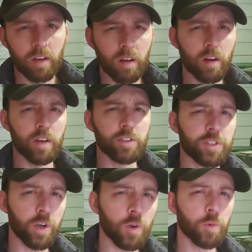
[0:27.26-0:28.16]
right,
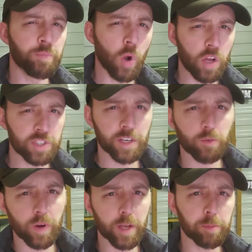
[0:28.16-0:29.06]
so Project
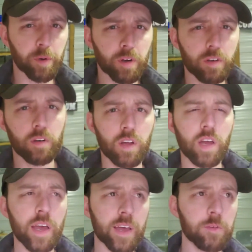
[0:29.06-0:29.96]
Reaper
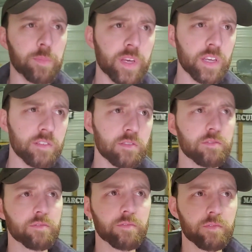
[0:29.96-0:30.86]
had been
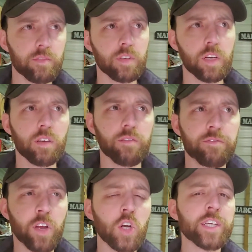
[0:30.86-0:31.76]

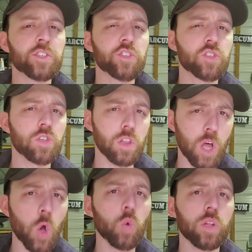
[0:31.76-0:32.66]
very
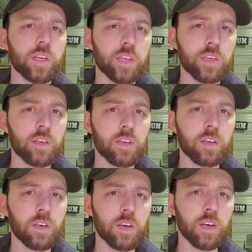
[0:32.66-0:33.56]
slowly
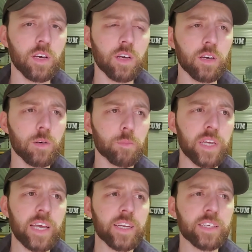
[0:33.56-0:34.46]
uh,
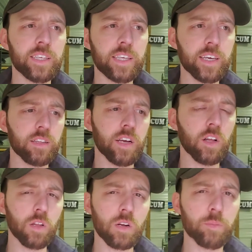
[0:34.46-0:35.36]
beginning to get like a
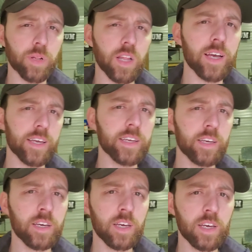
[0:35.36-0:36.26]
lot of
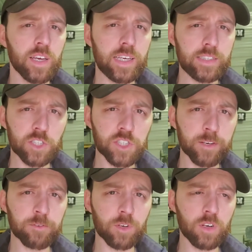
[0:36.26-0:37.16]
play in the
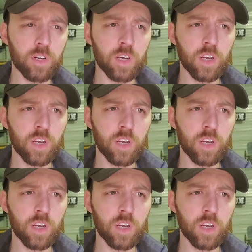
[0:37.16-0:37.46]
shifter.